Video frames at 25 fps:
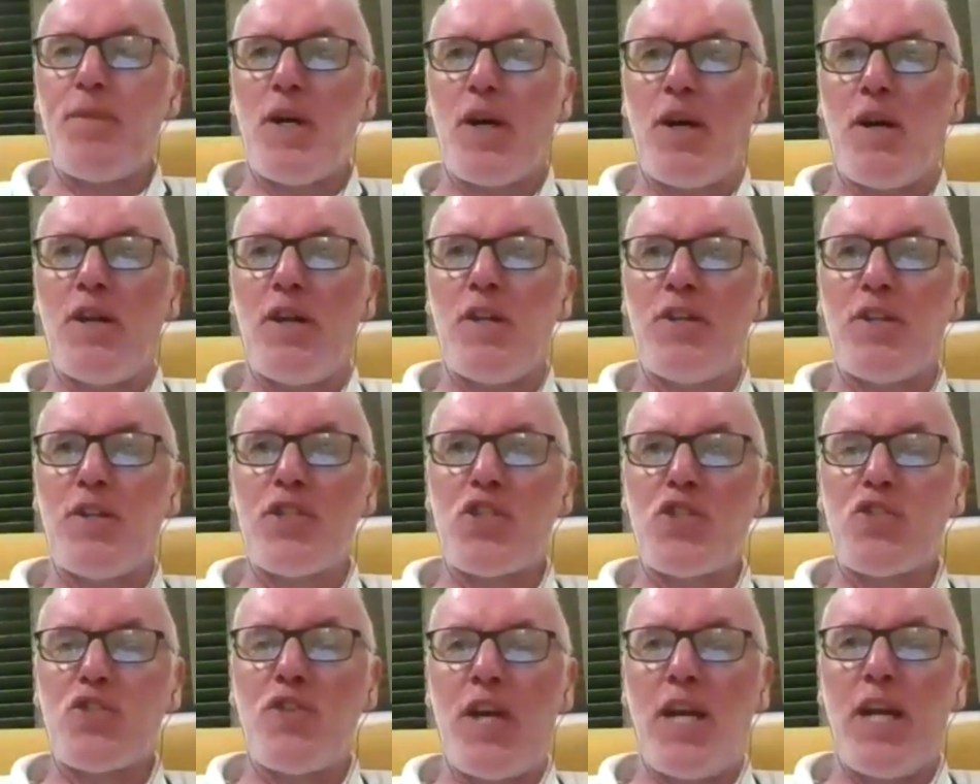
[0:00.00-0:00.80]

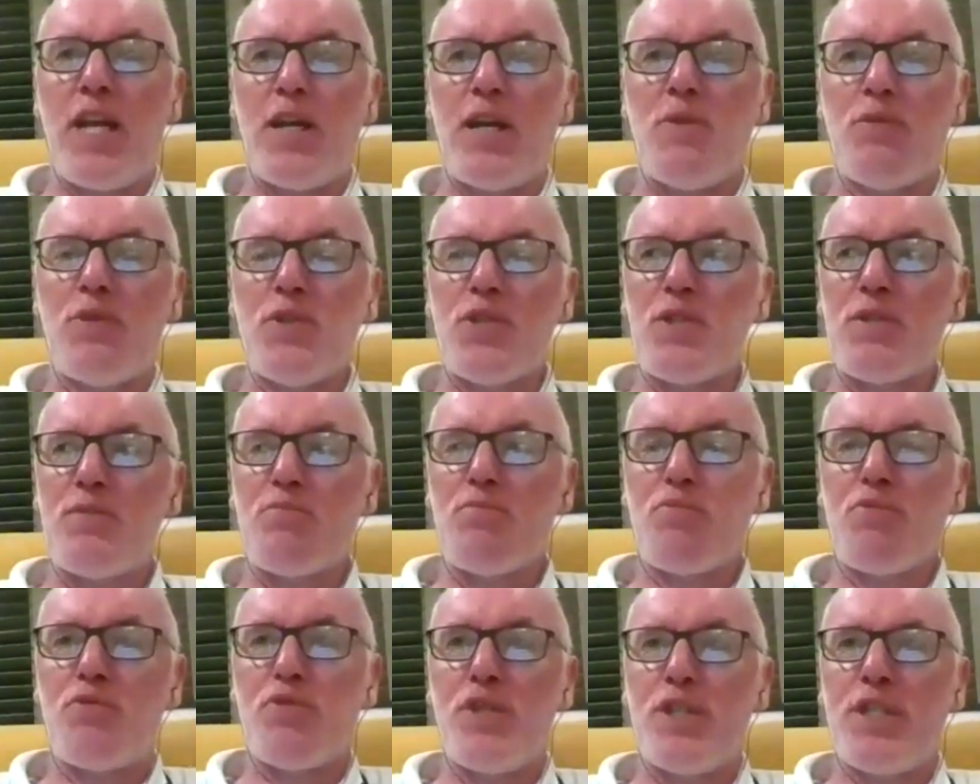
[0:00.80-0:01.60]
Ireland-Australia was
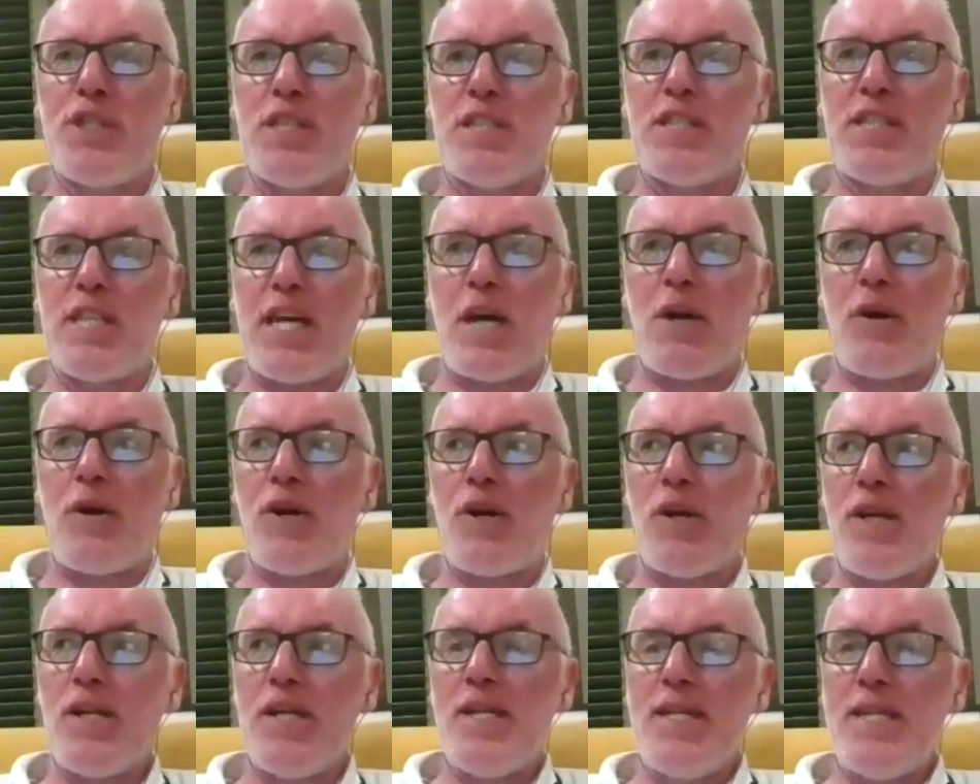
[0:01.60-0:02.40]
pretty
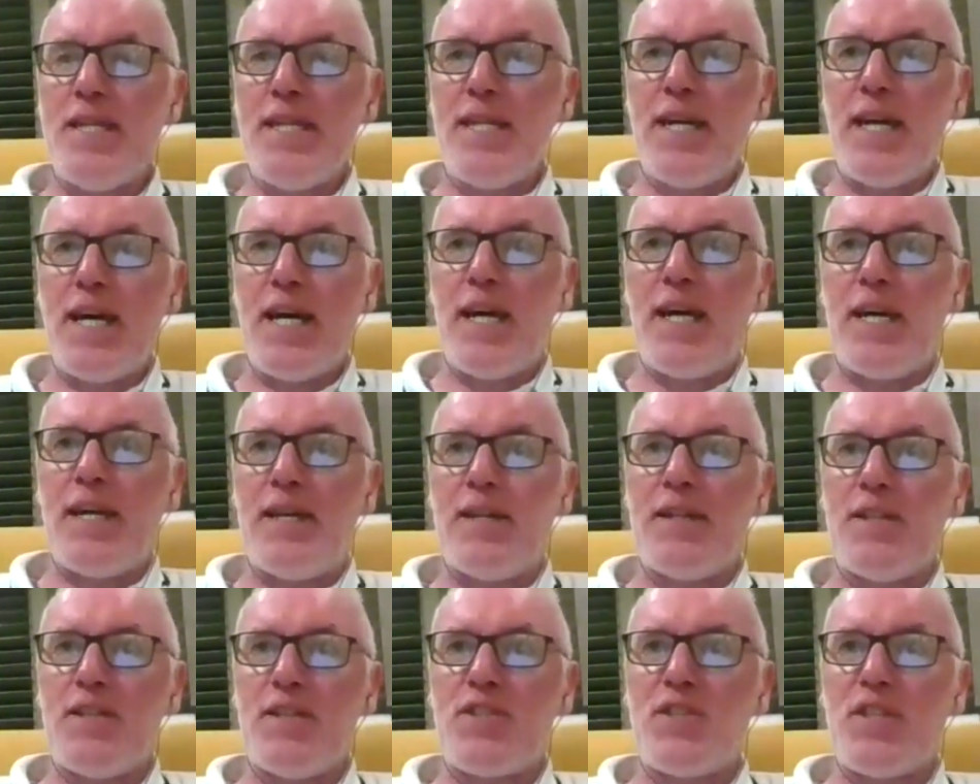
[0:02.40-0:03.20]
dour
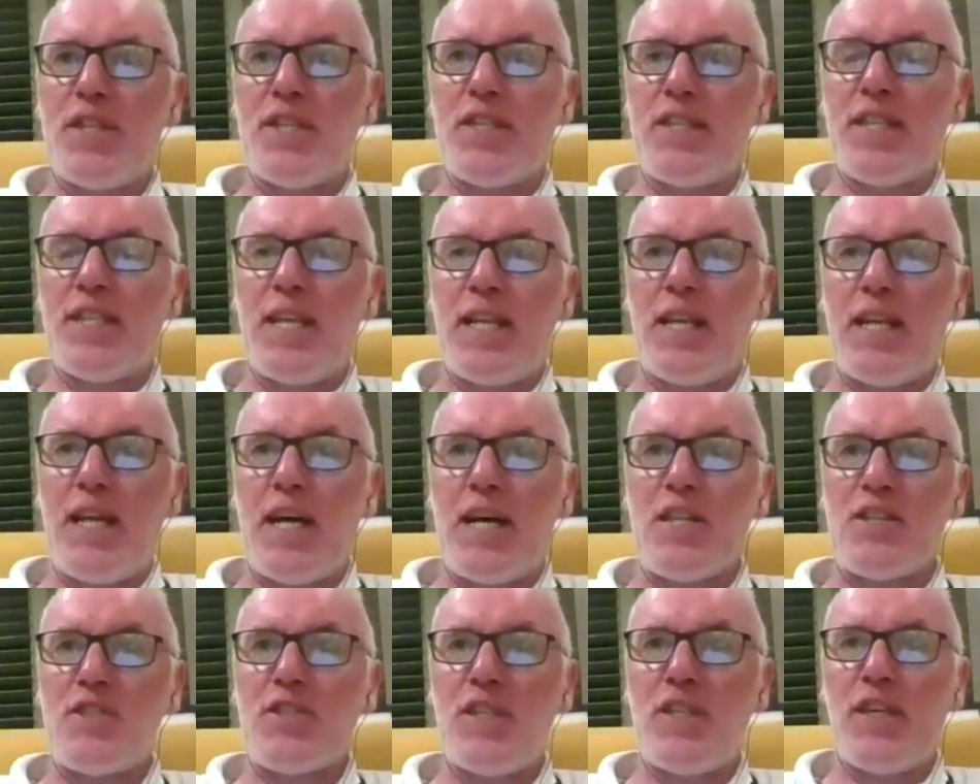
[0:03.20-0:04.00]
in Sydney
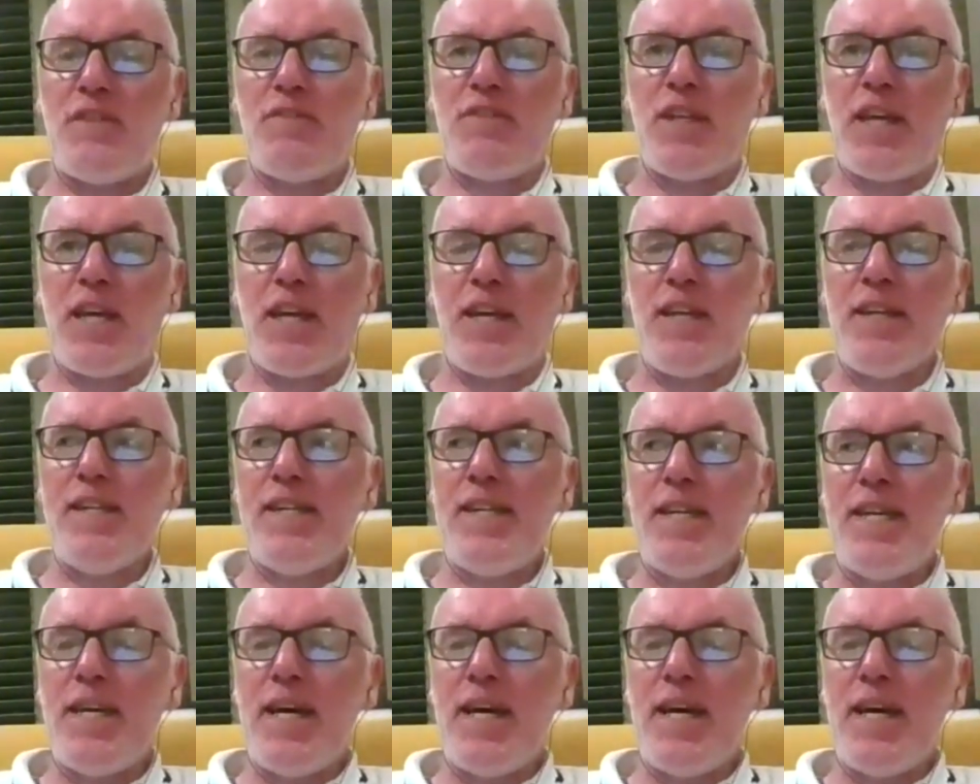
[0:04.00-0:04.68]
last evening.